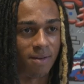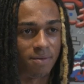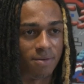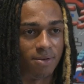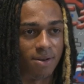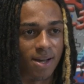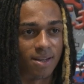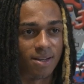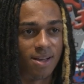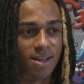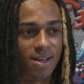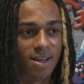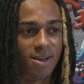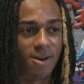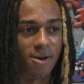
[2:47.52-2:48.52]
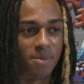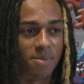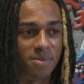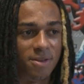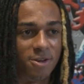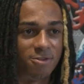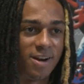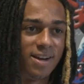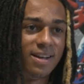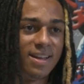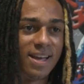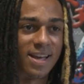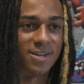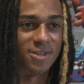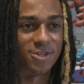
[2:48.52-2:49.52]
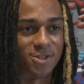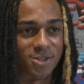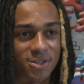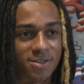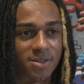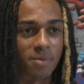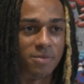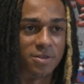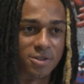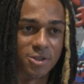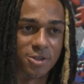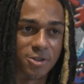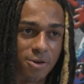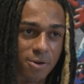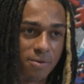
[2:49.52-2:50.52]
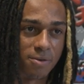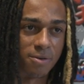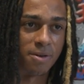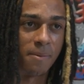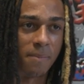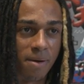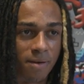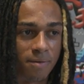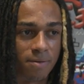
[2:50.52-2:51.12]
I feel like um, the grade at the end is just something to show for it, but I